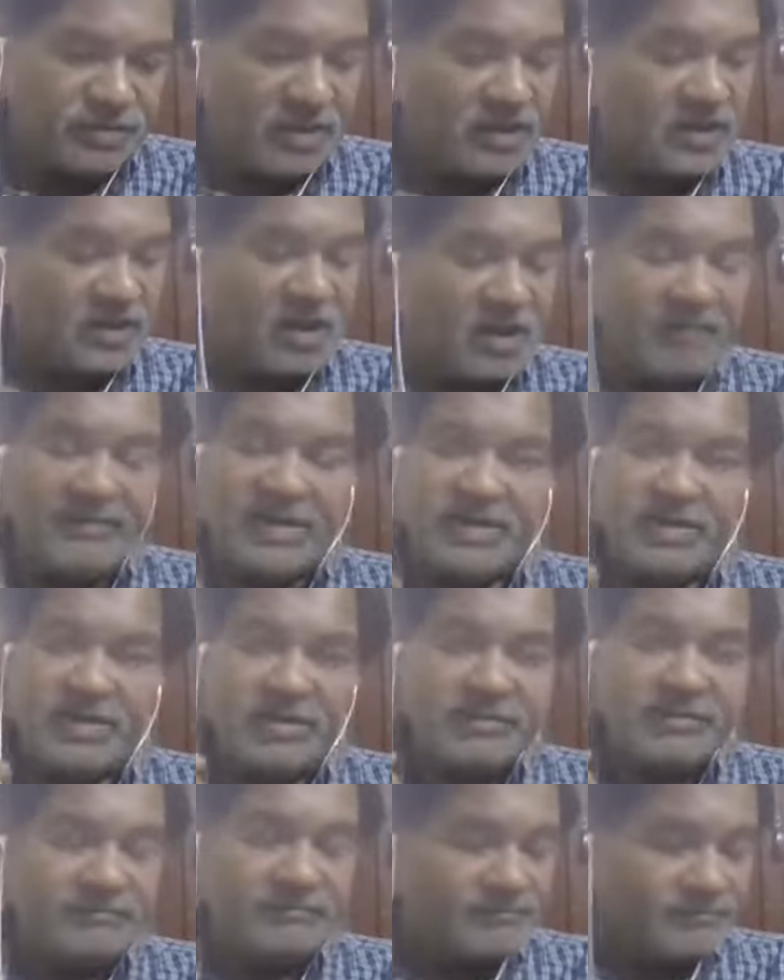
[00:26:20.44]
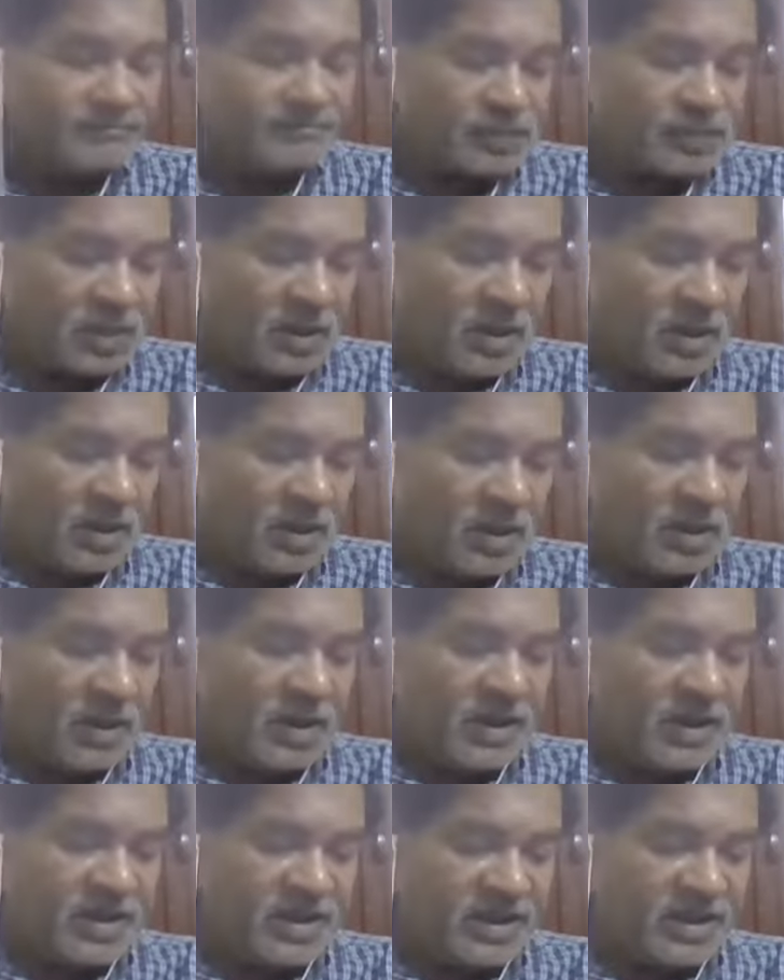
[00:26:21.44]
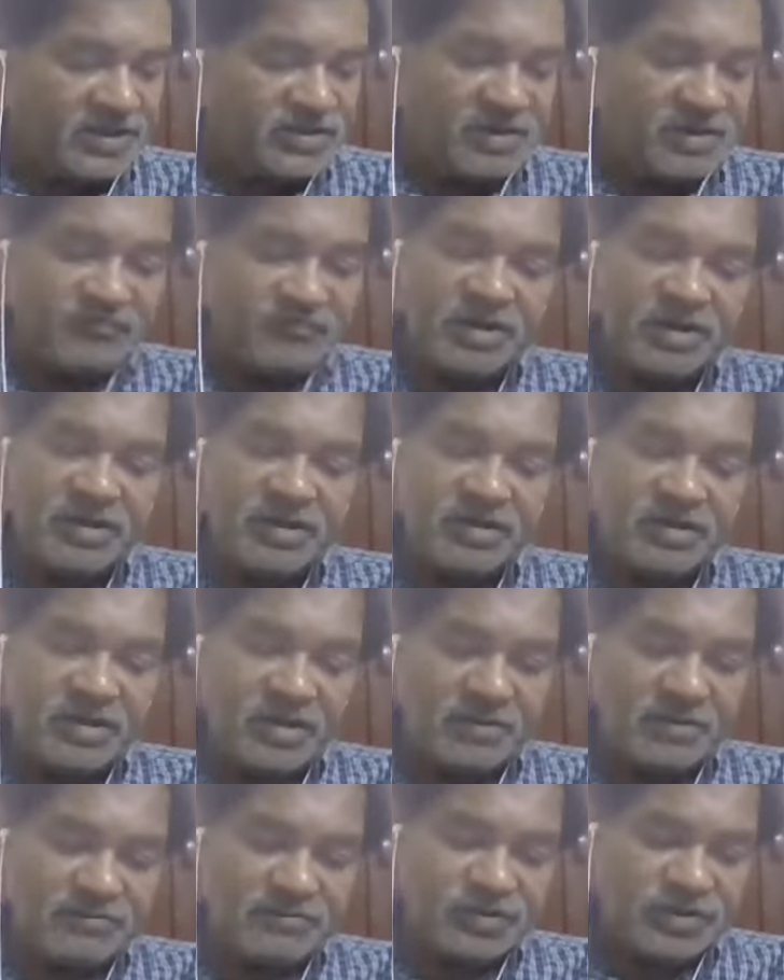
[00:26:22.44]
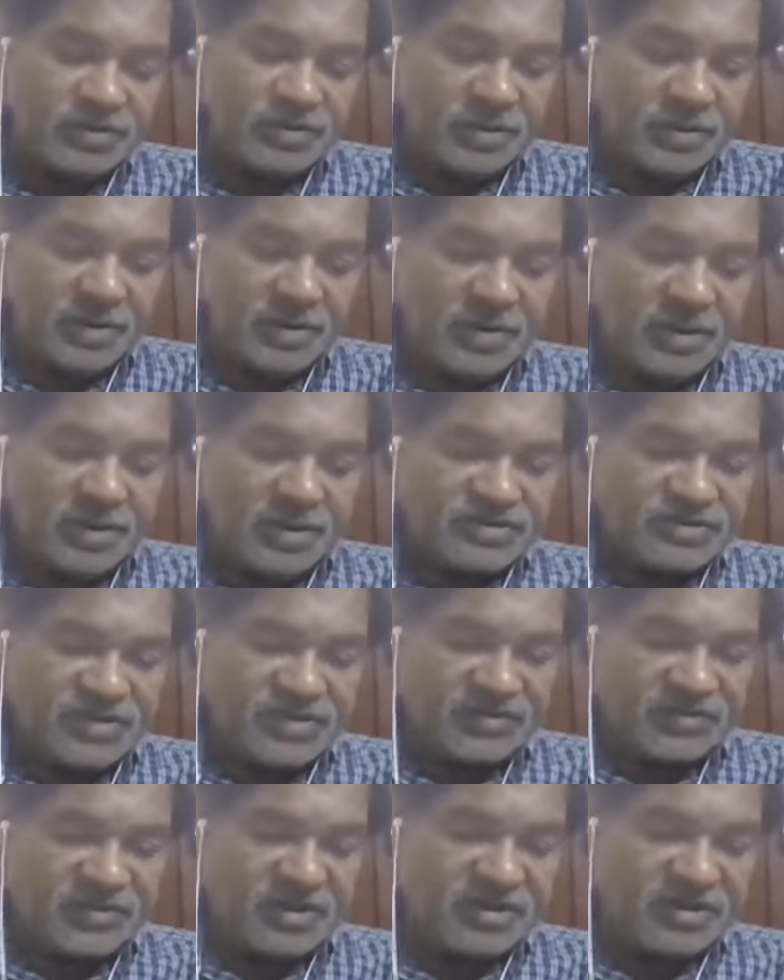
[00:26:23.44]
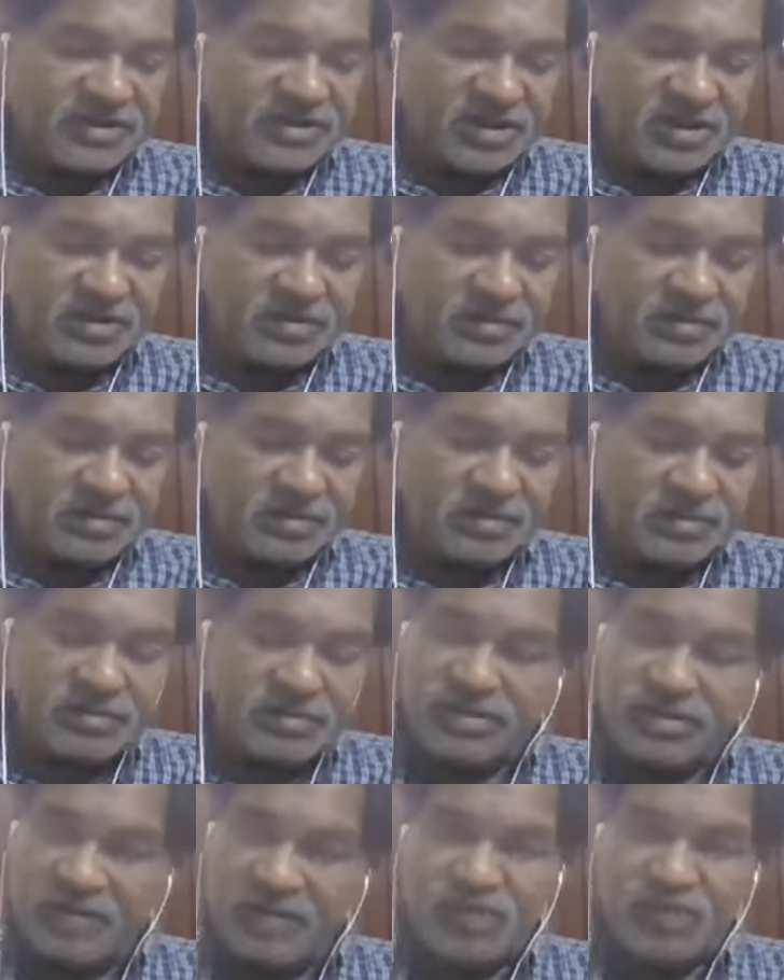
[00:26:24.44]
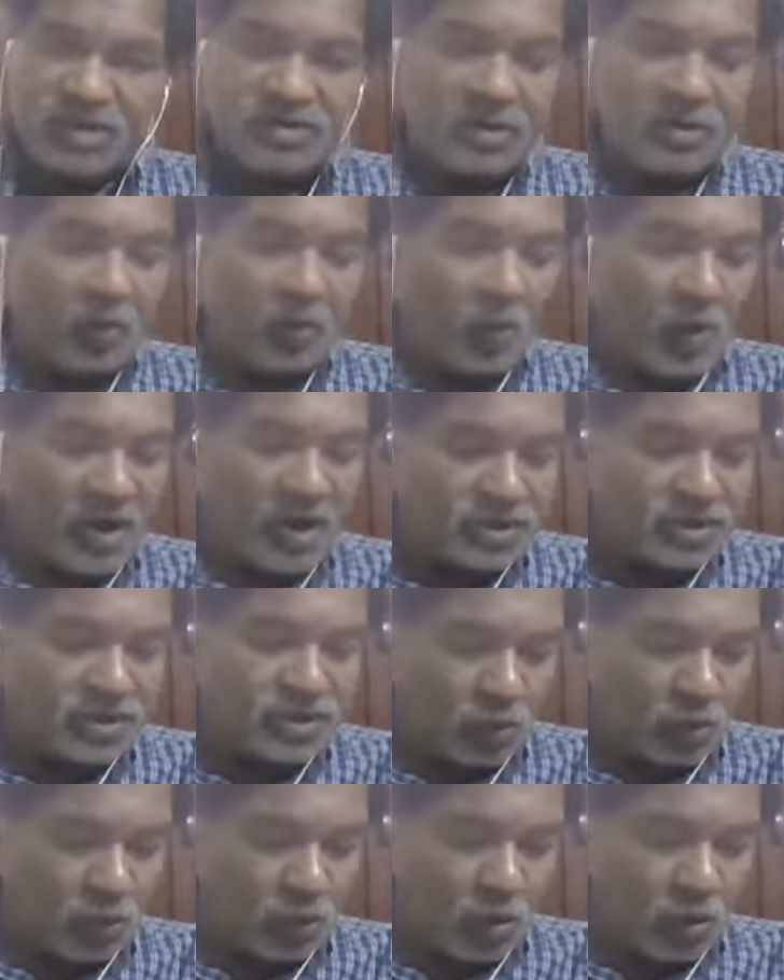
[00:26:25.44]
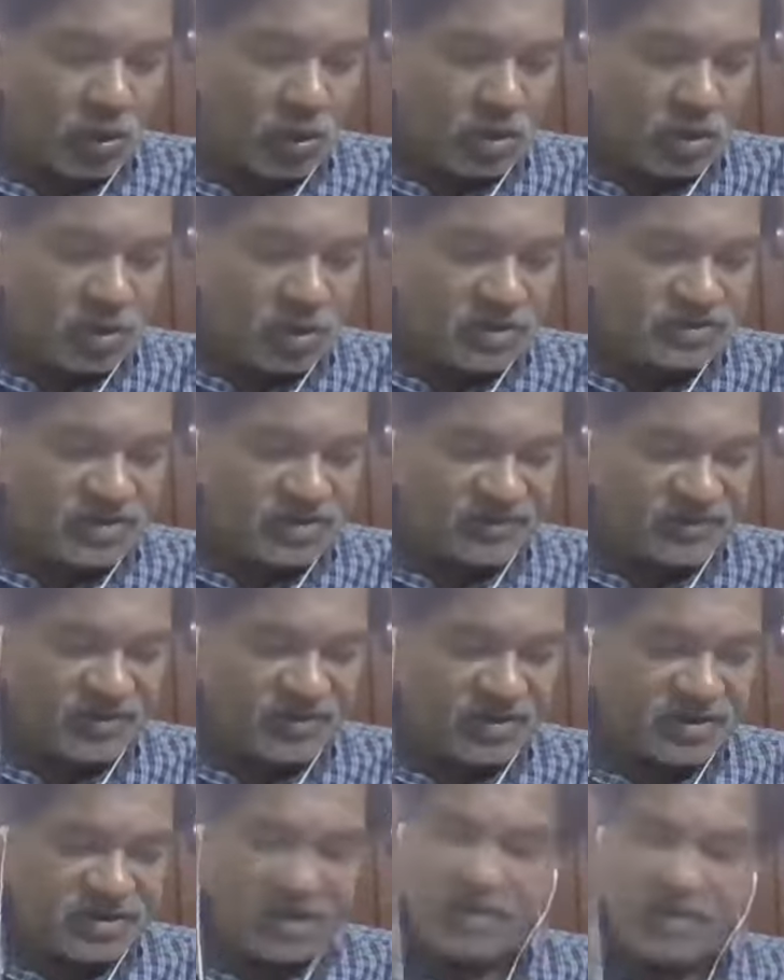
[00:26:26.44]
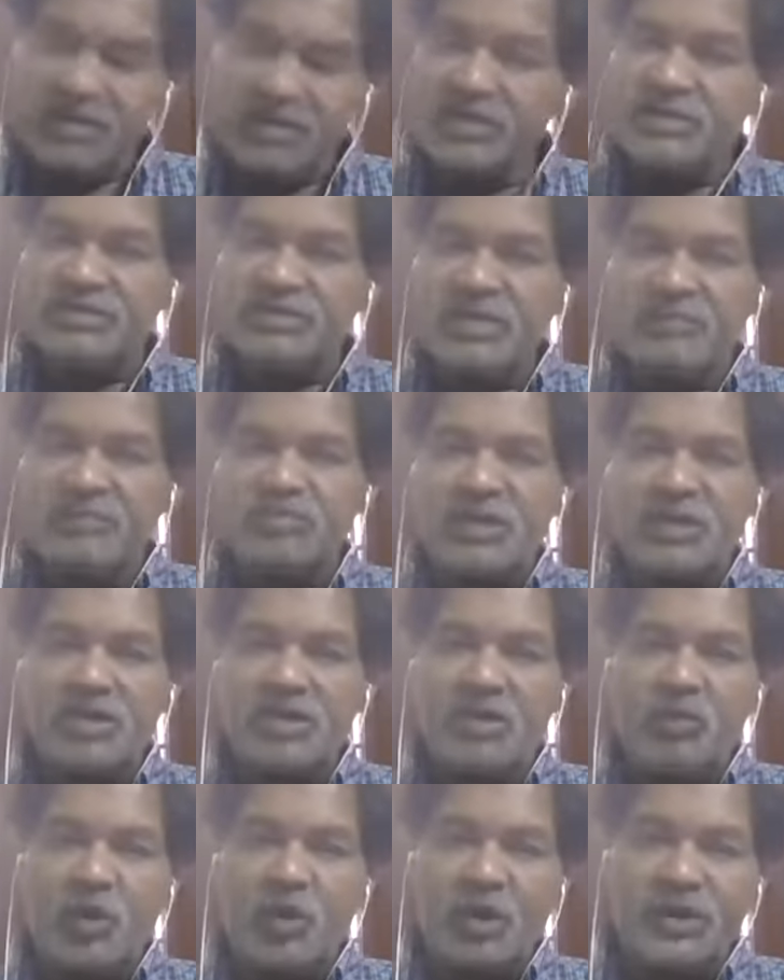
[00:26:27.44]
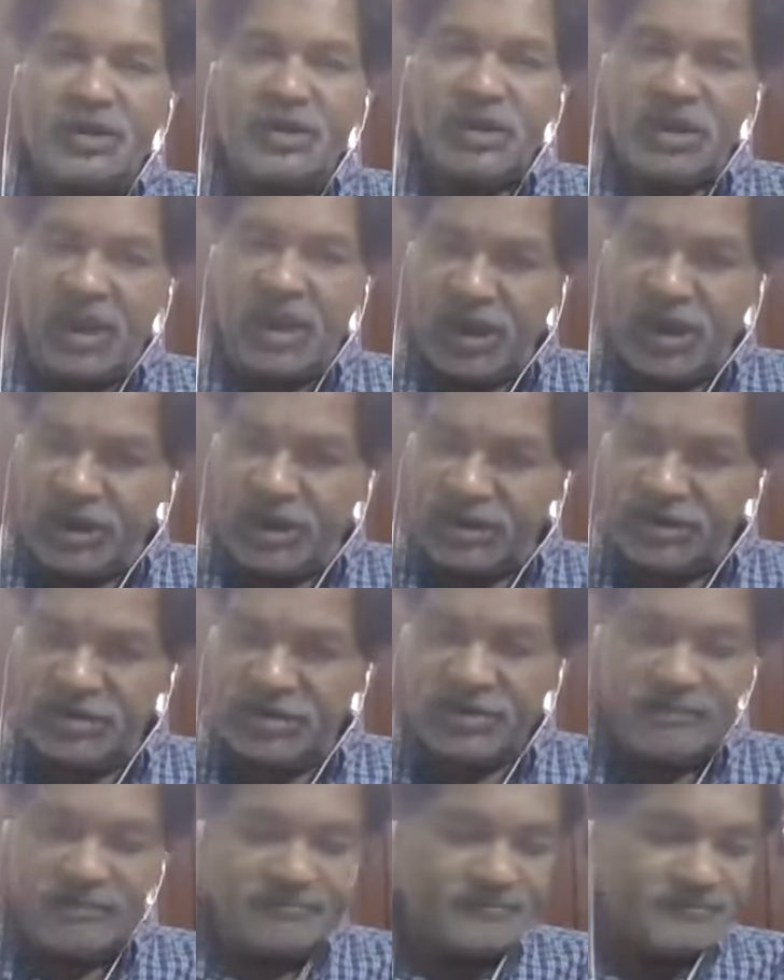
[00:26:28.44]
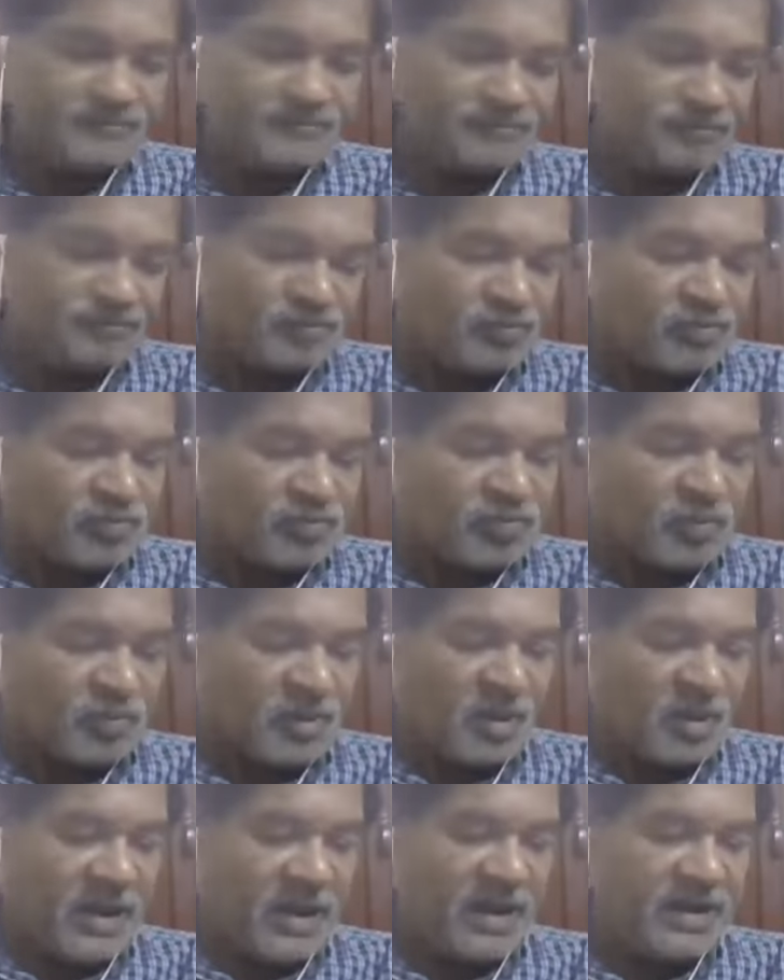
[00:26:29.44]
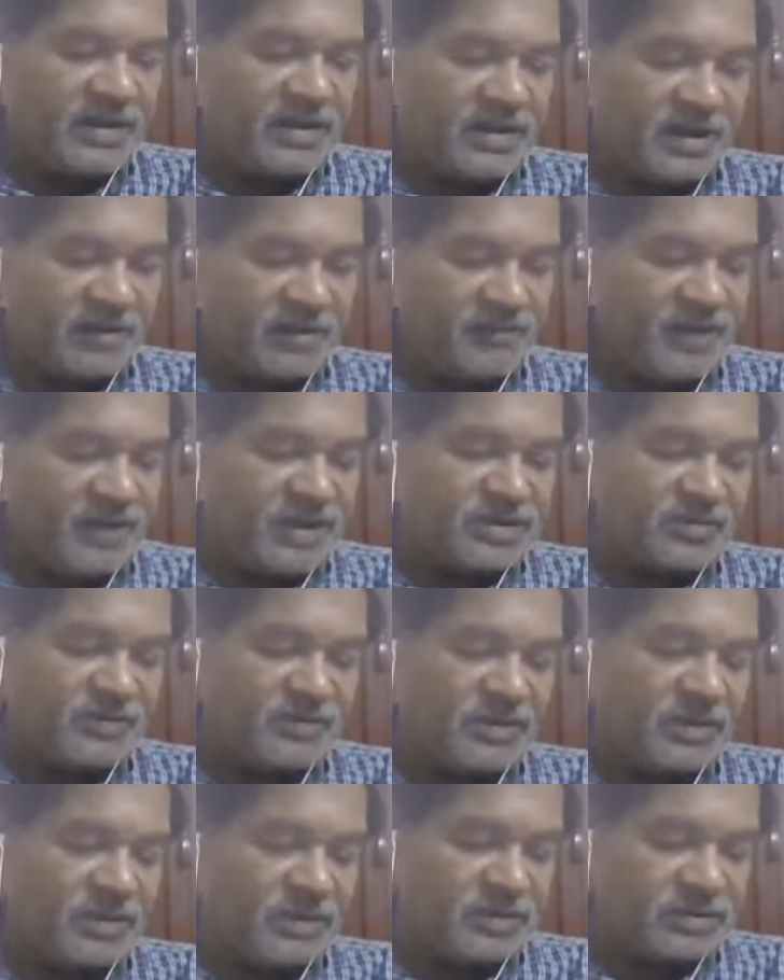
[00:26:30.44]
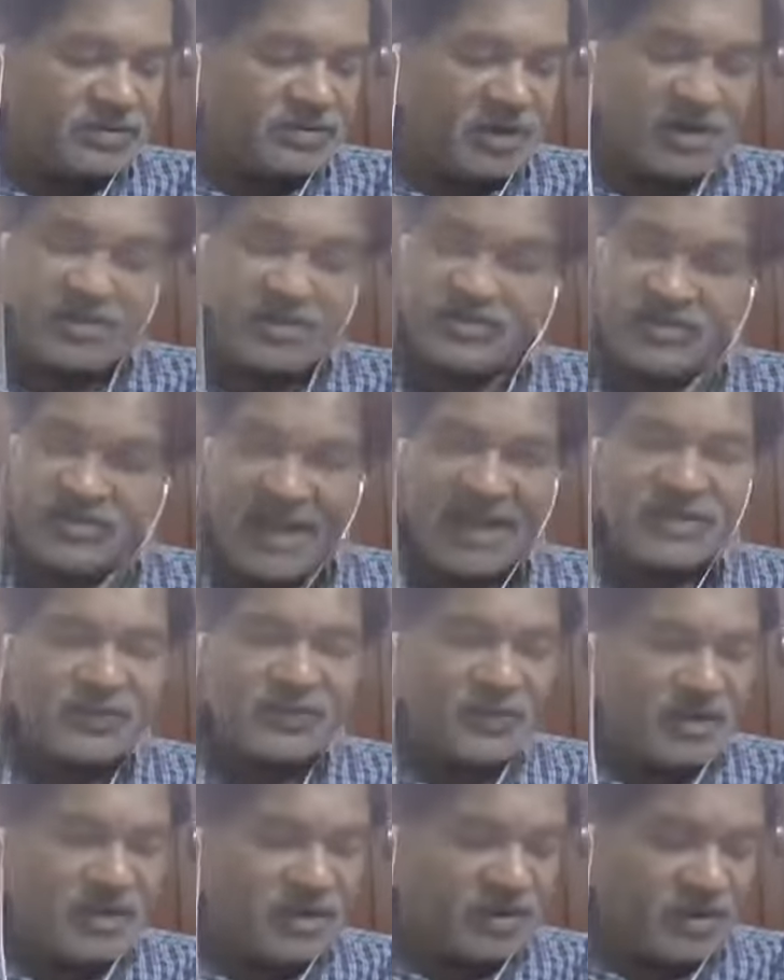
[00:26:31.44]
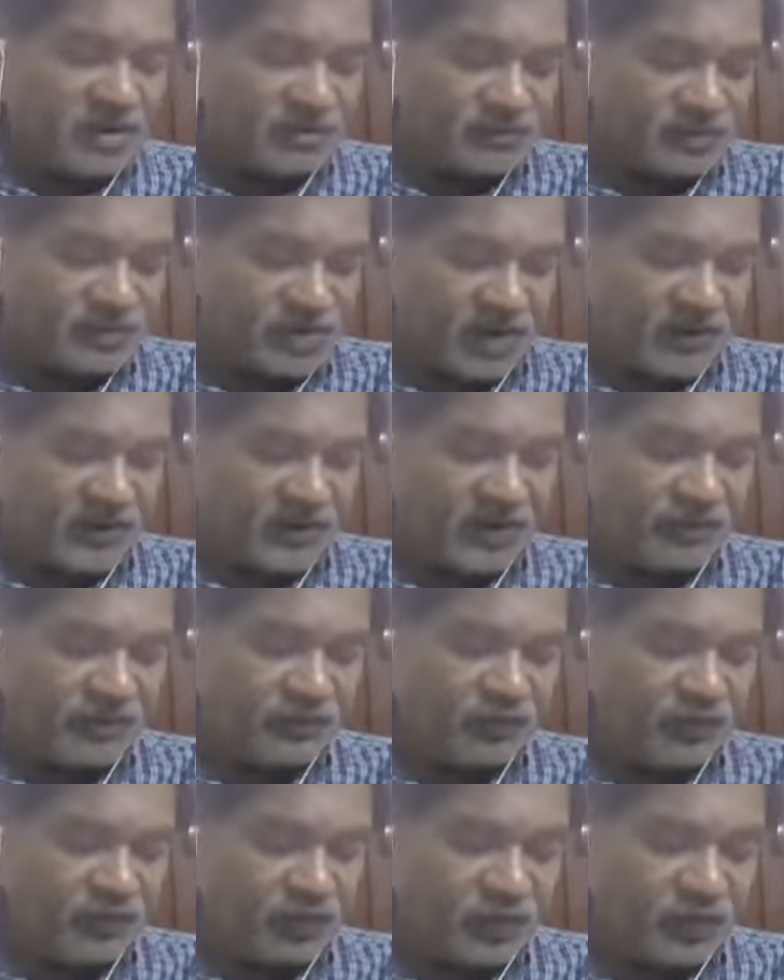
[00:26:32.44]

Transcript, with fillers: they will come under and exempted incomes, section 10, subsection 1 to section 10, subsection 48, and rebatable, that is tax-free income, section